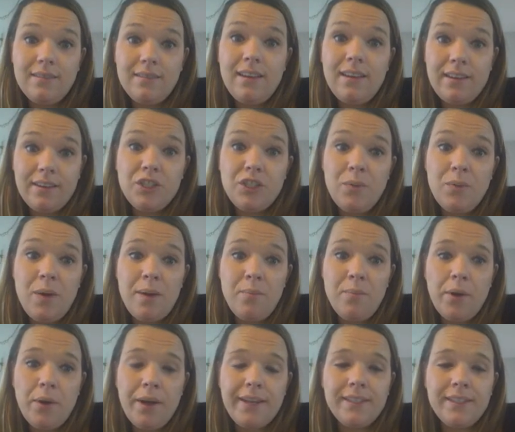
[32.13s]
the two
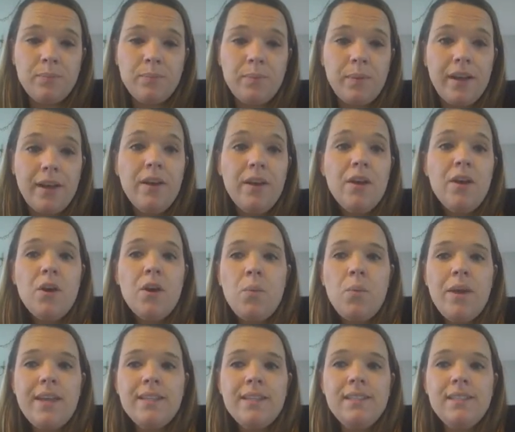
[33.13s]
endpoints, but
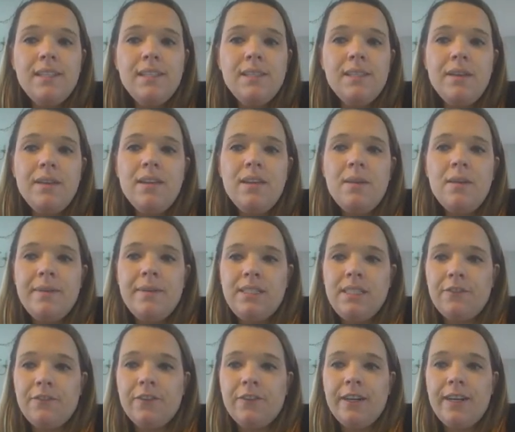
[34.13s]
we can see something a little bit
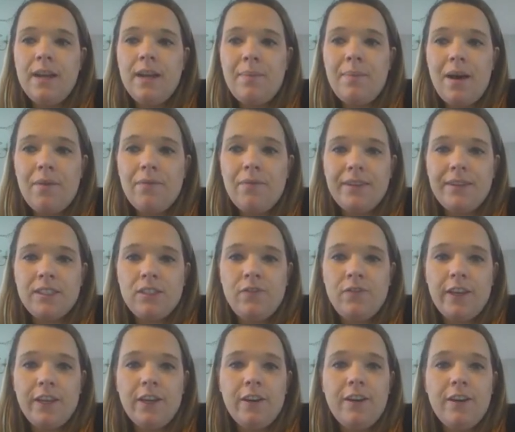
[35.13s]
different about this
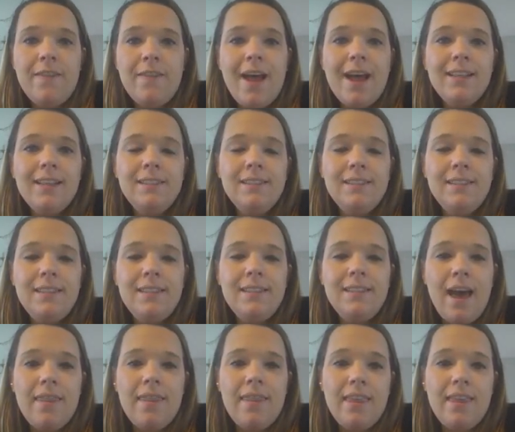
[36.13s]
figure, and that's that
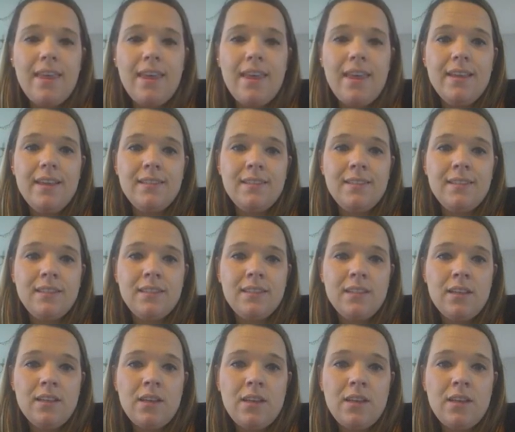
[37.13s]
this,